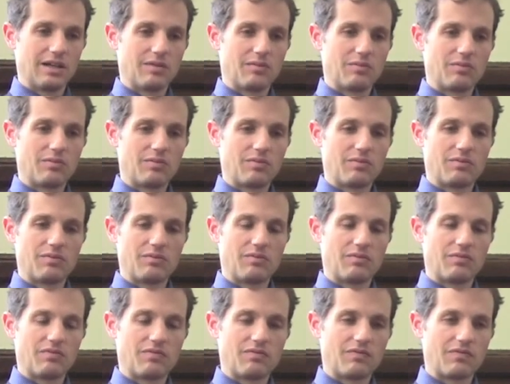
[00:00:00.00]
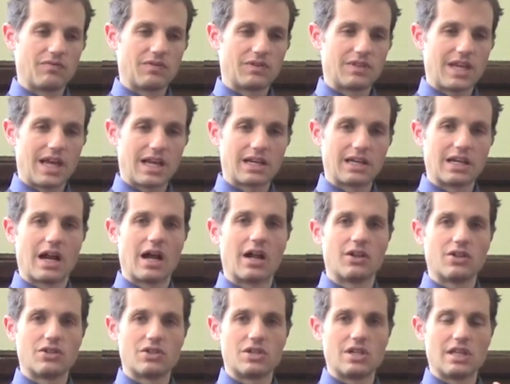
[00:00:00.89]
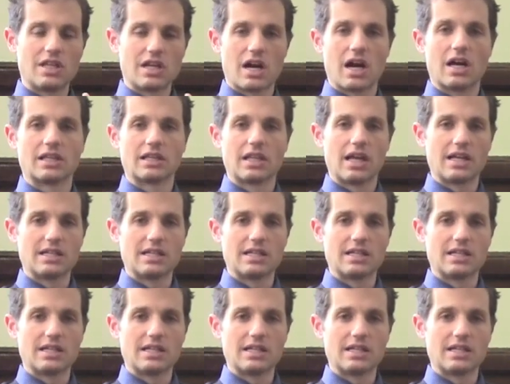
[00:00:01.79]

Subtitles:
the technology,